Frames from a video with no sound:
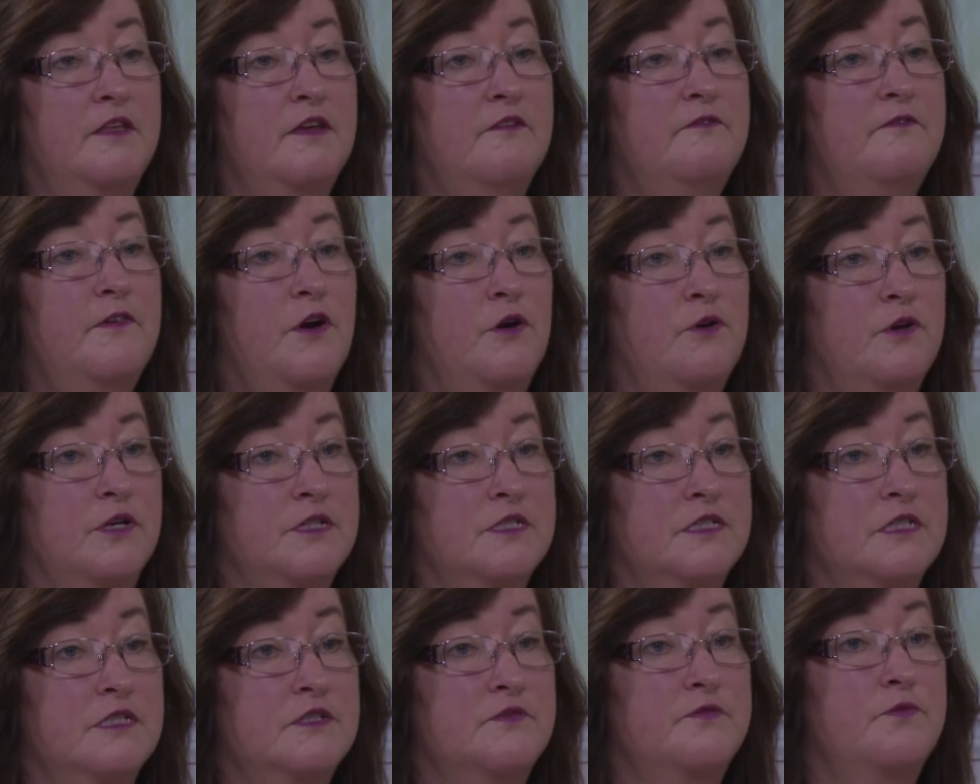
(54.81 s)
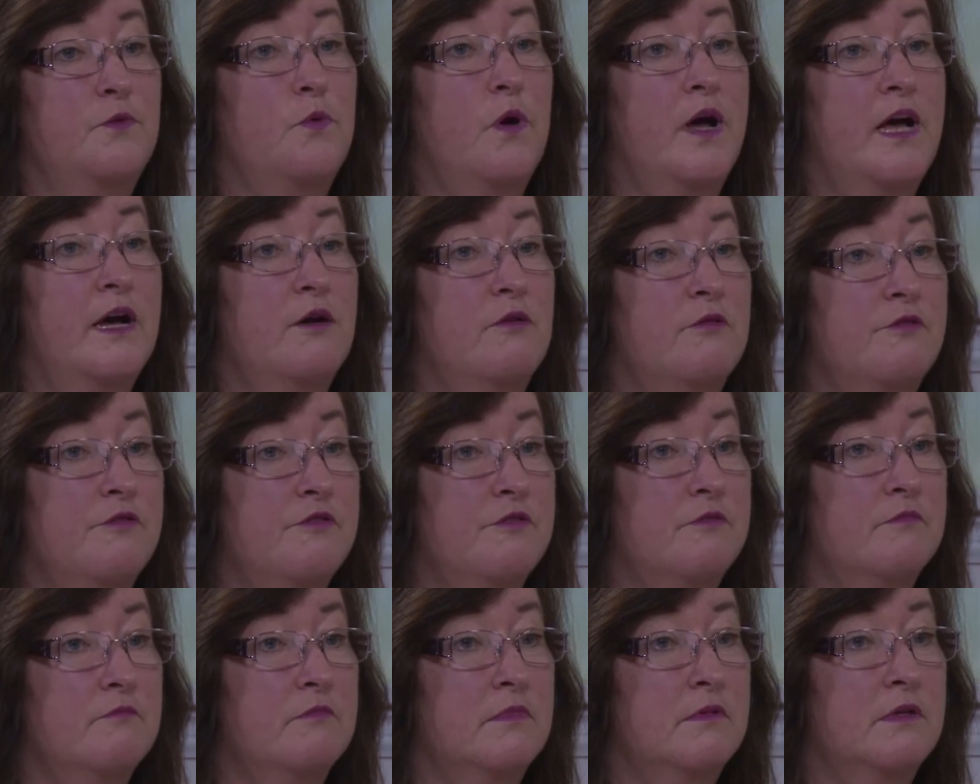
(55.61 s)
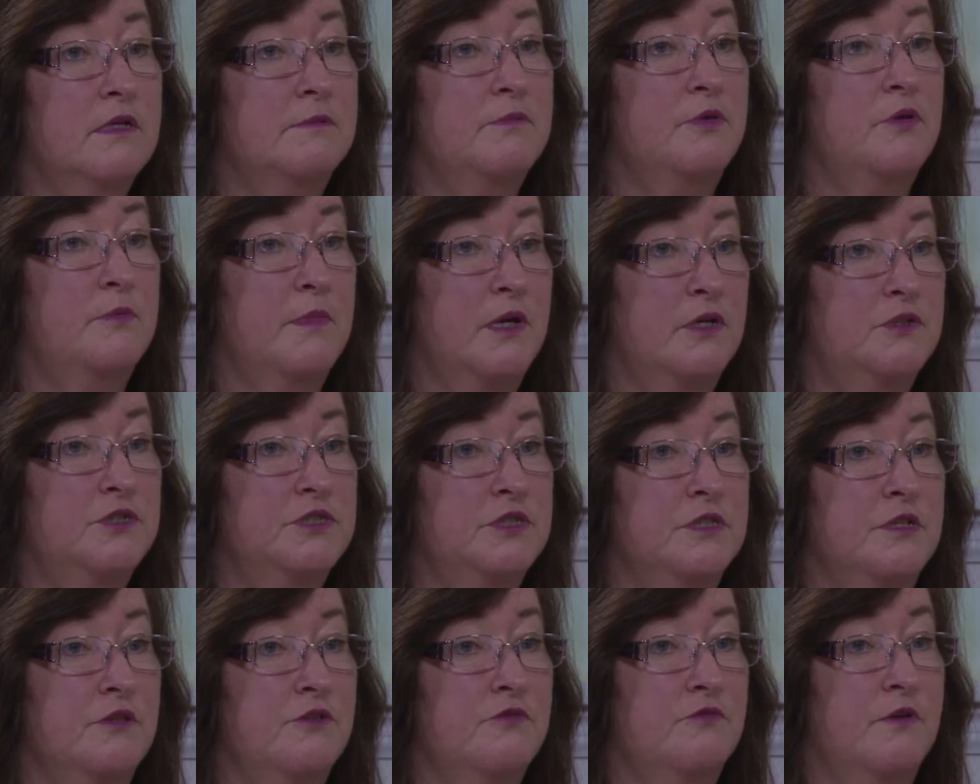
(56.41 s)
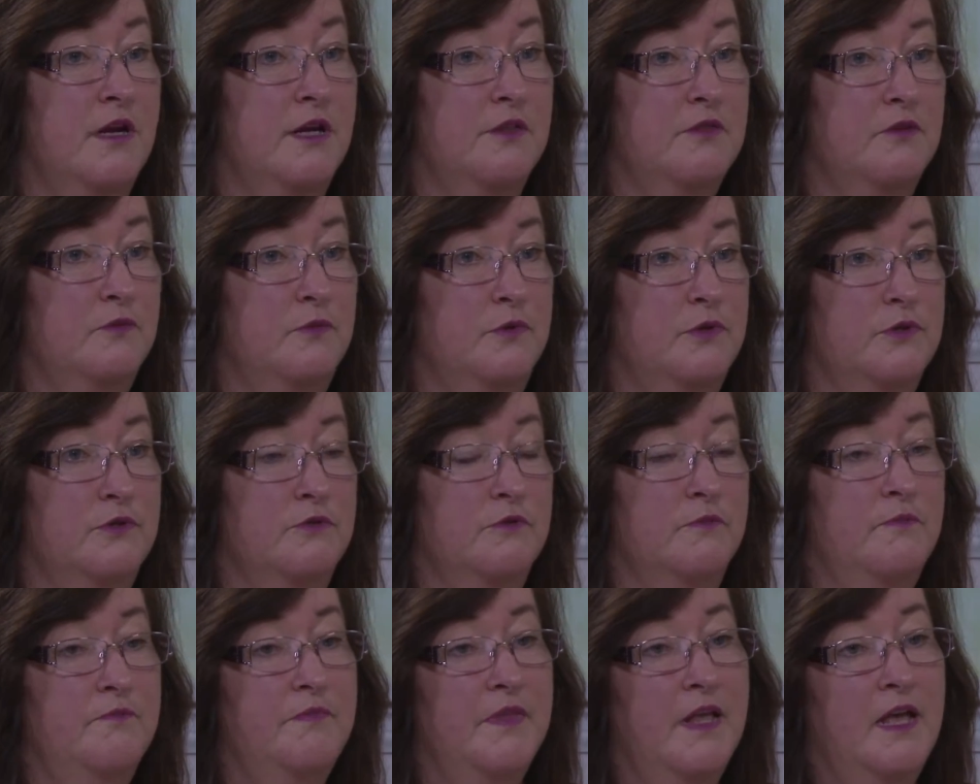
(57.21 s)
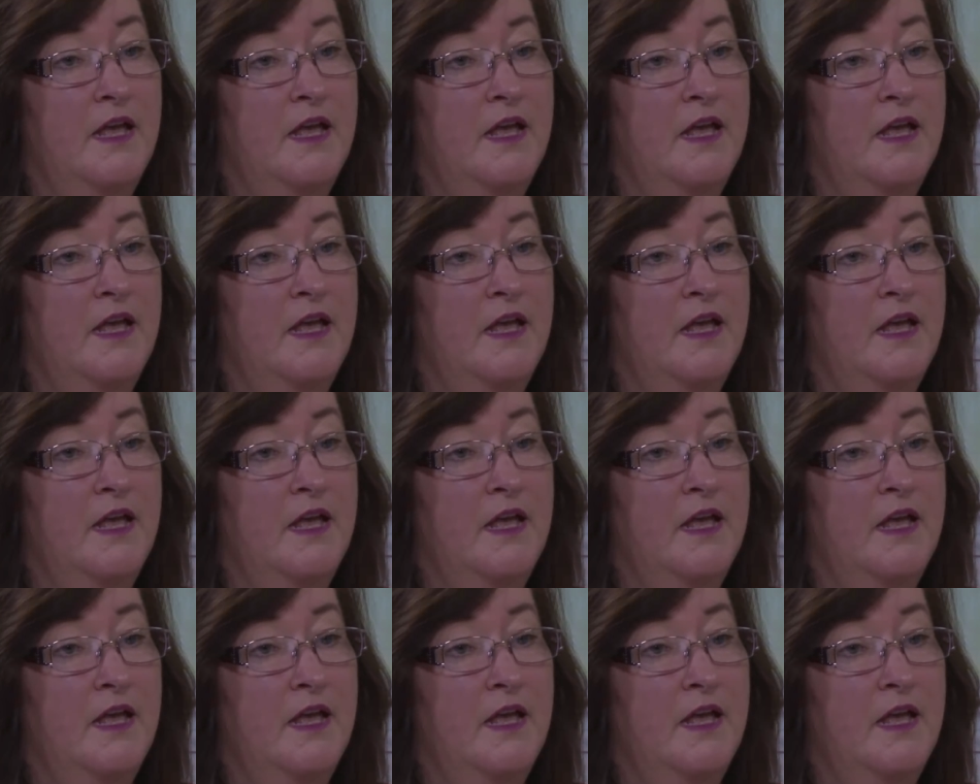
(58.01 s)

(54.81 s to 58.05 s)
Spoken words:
focus is for health promotion throughout the world.